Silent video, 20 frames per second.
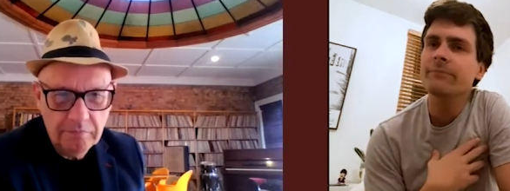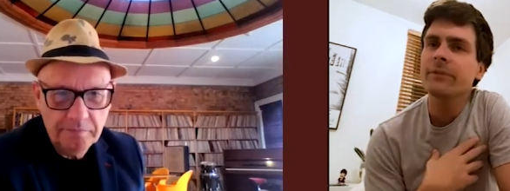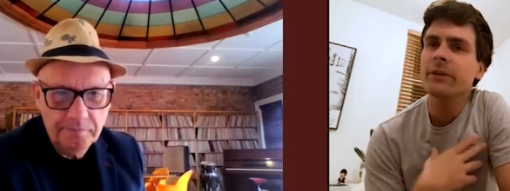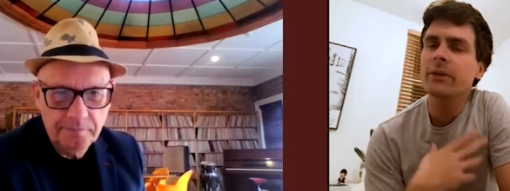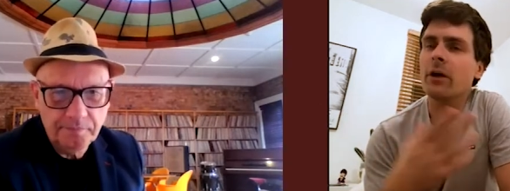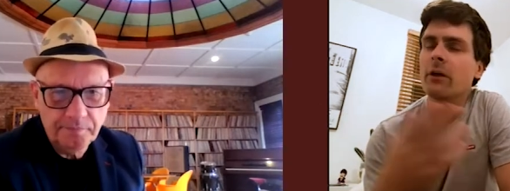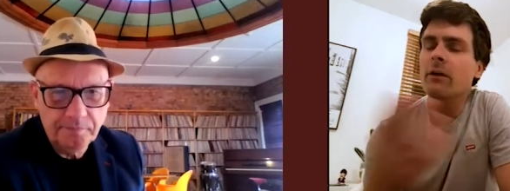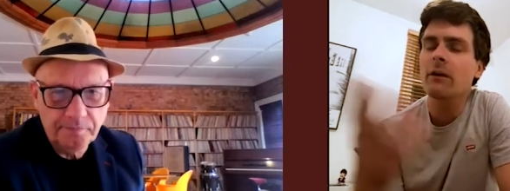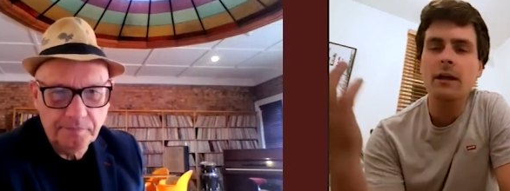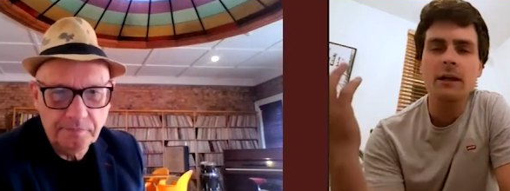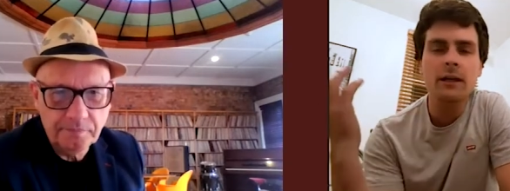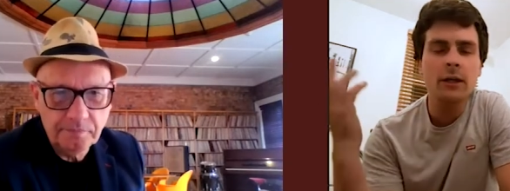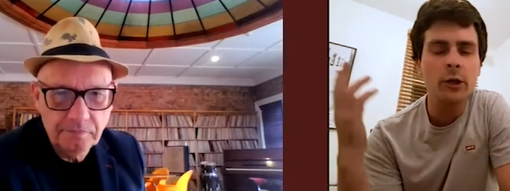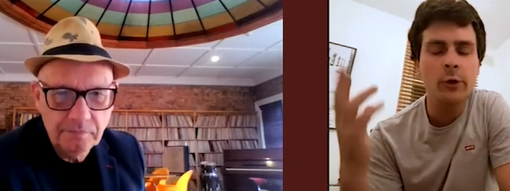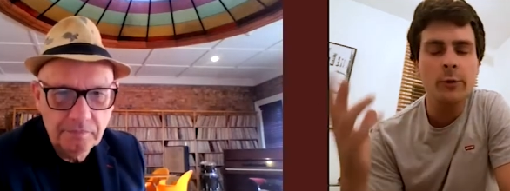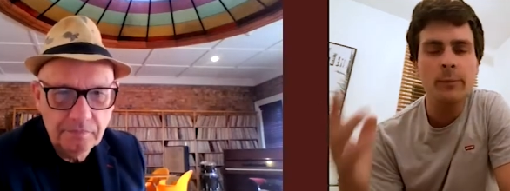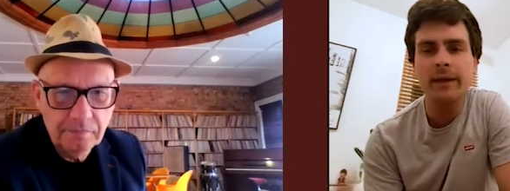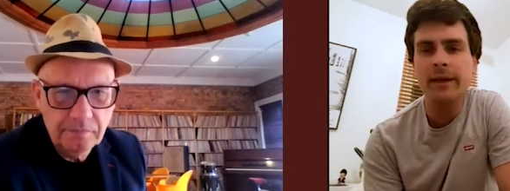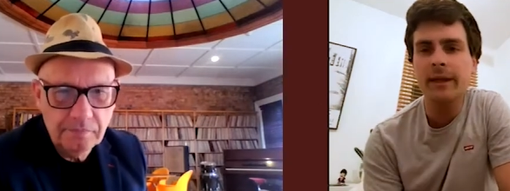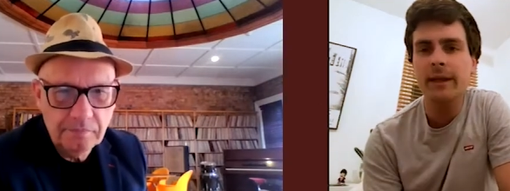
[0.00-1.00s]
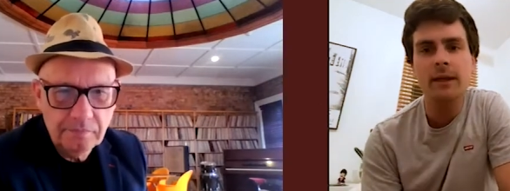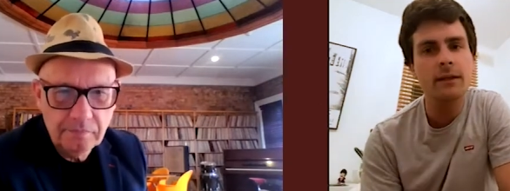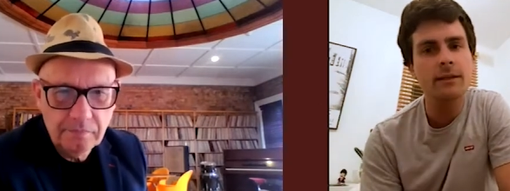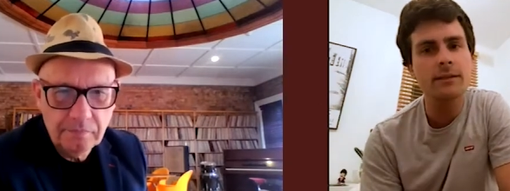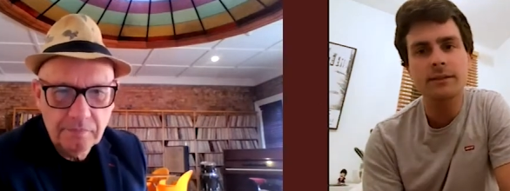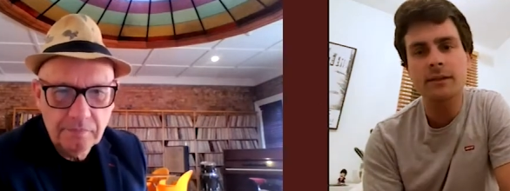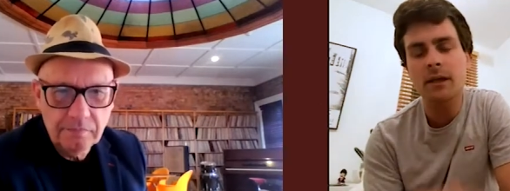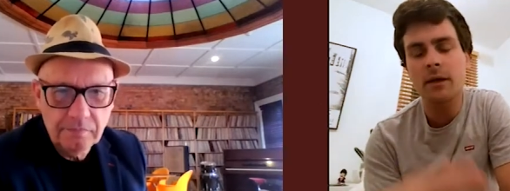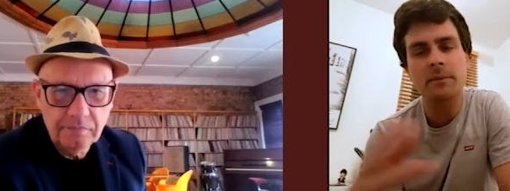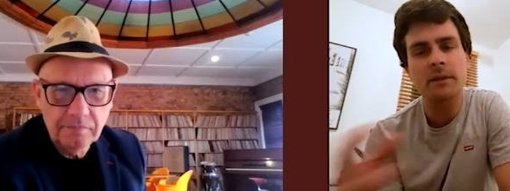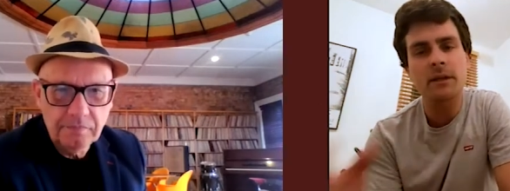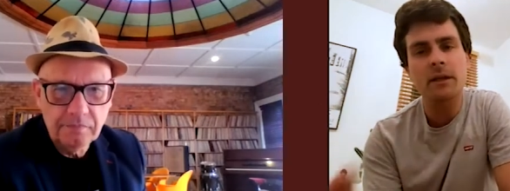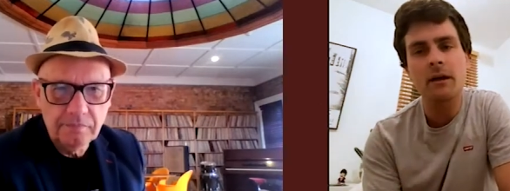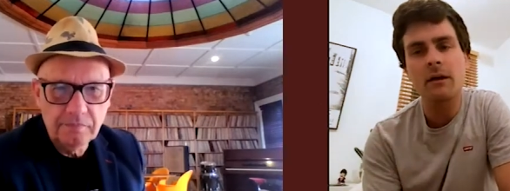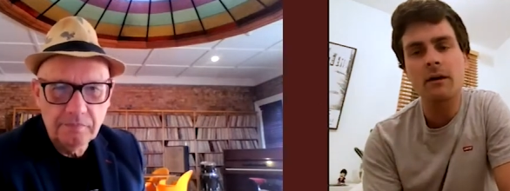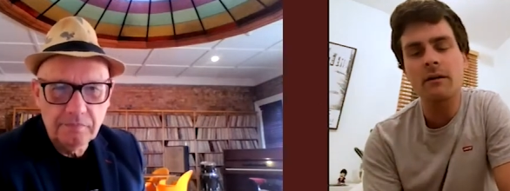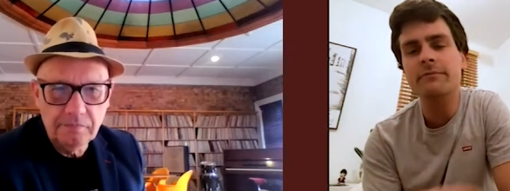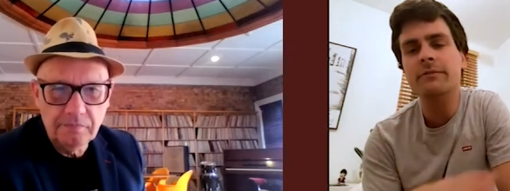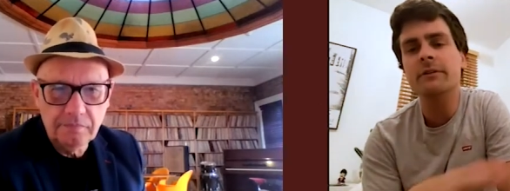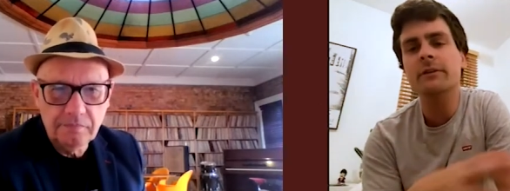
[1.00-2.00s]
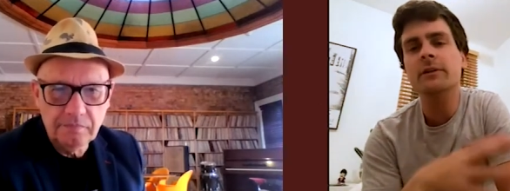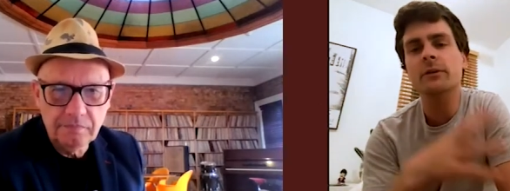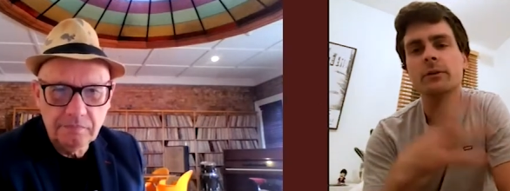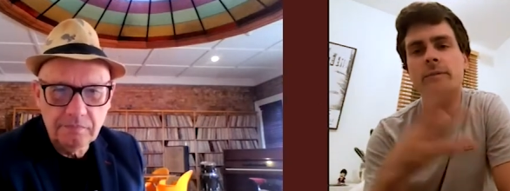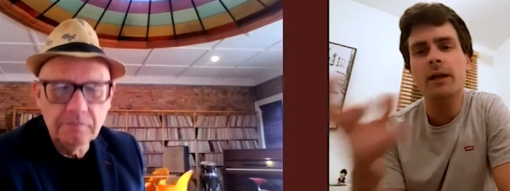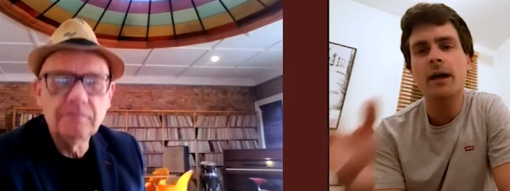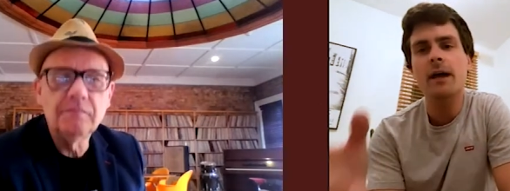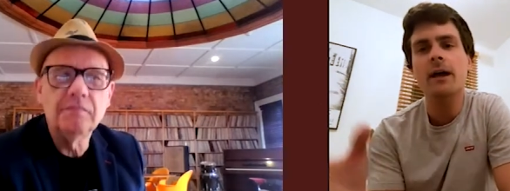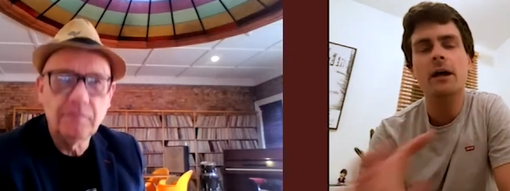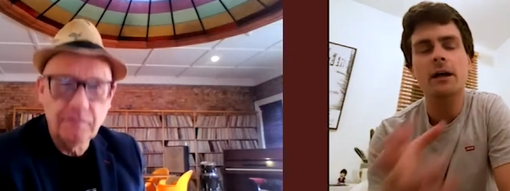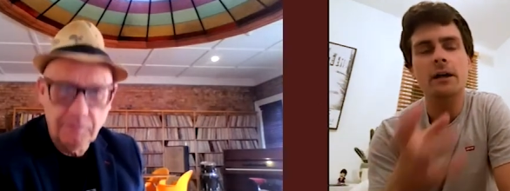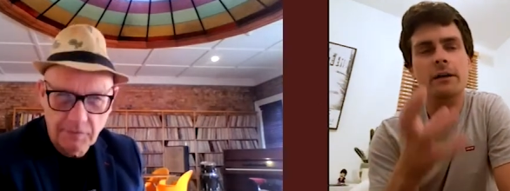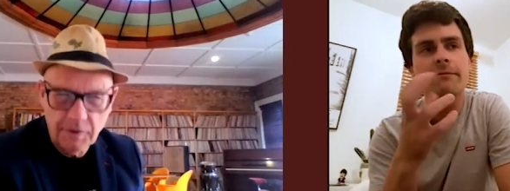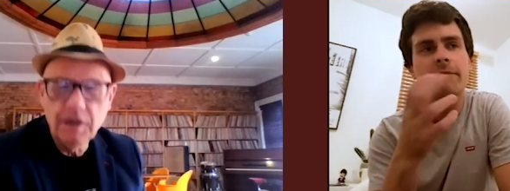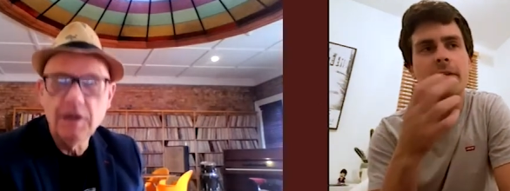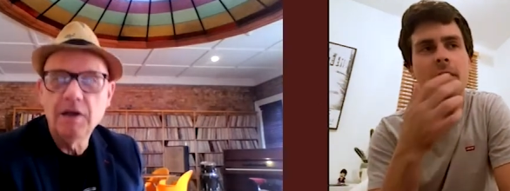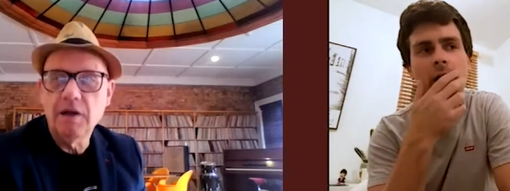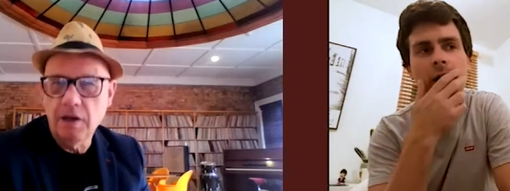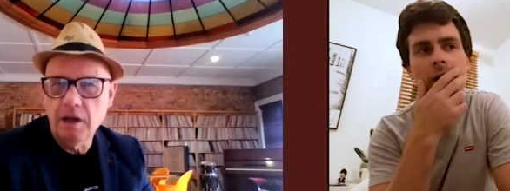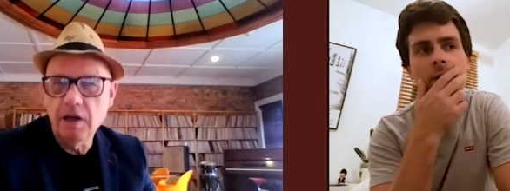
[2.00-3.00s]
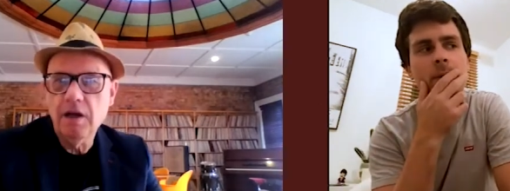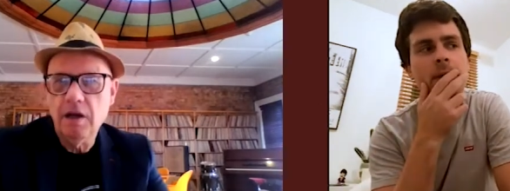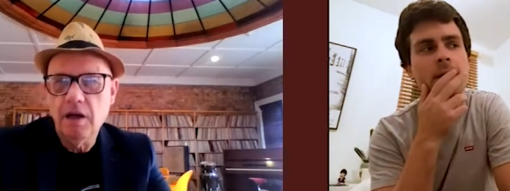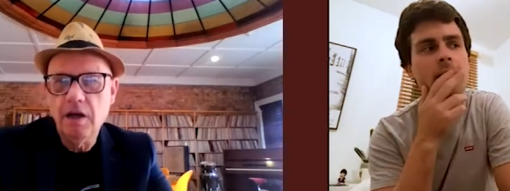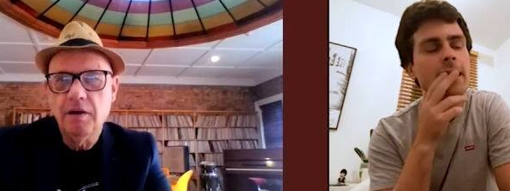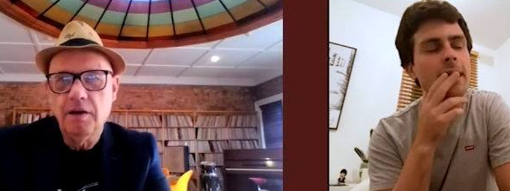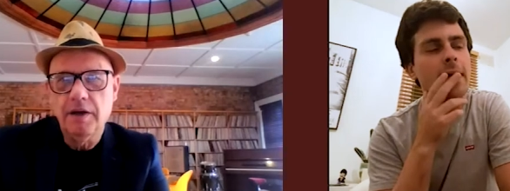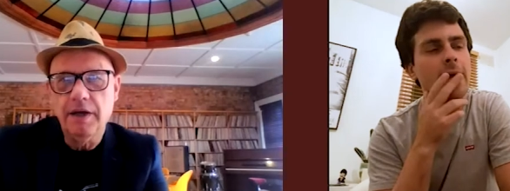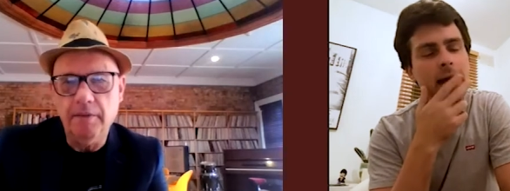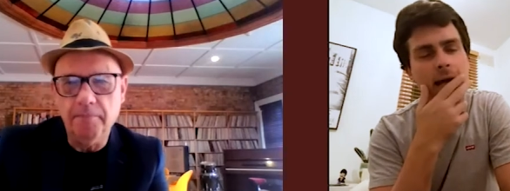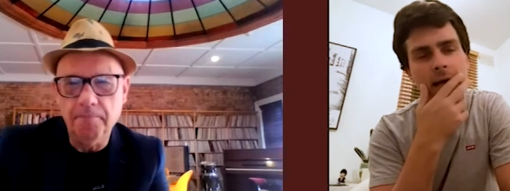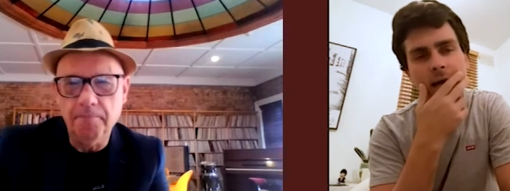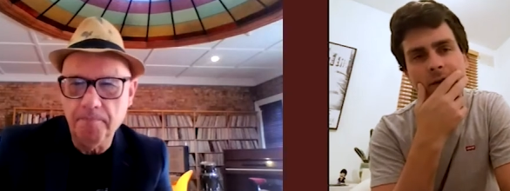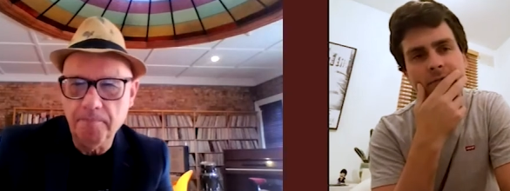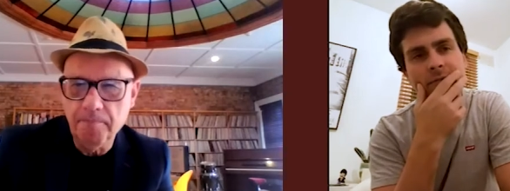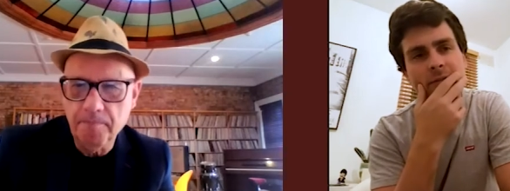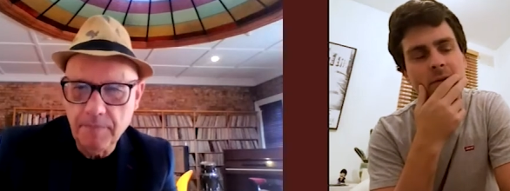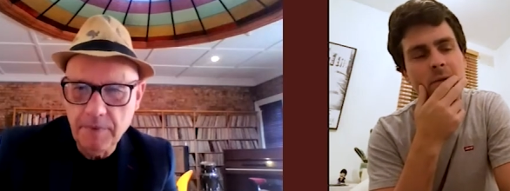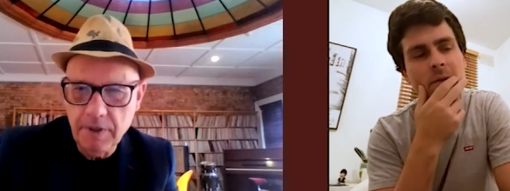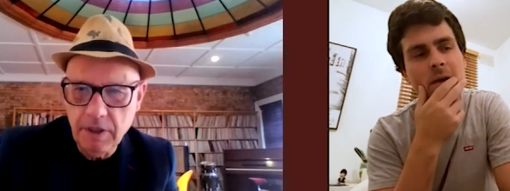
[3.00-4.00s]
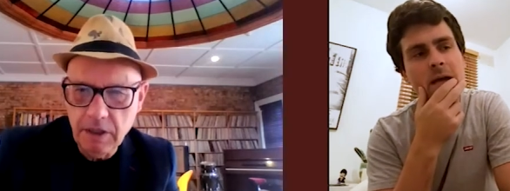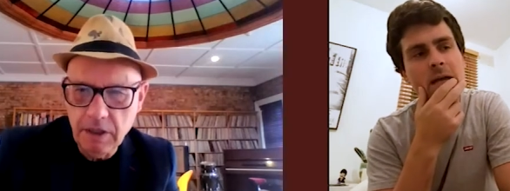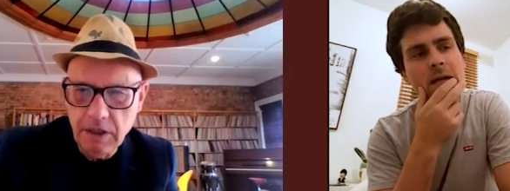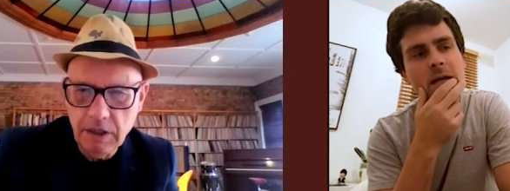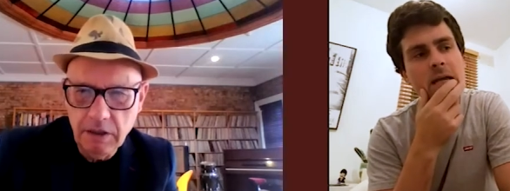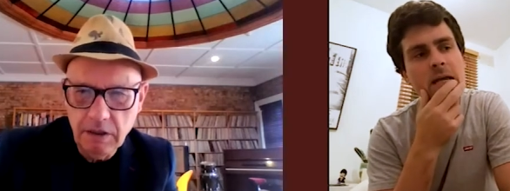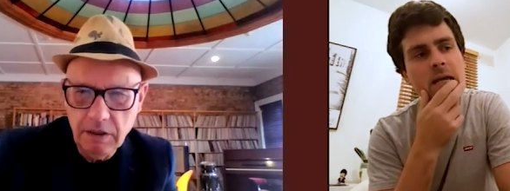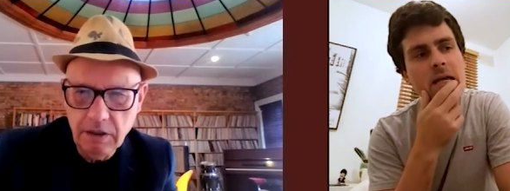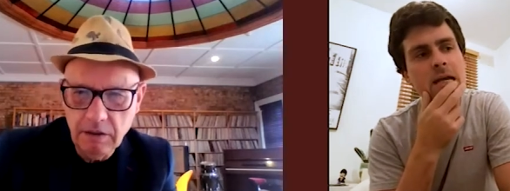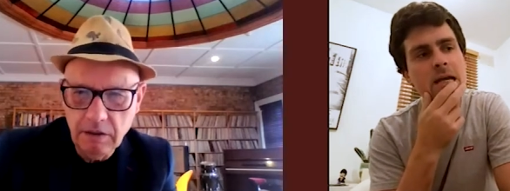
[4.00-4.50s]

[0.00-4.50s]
Speaker 1: you know like Lumineers, Simon and Garfunkel, that kind of vibe. Yep. And I feel like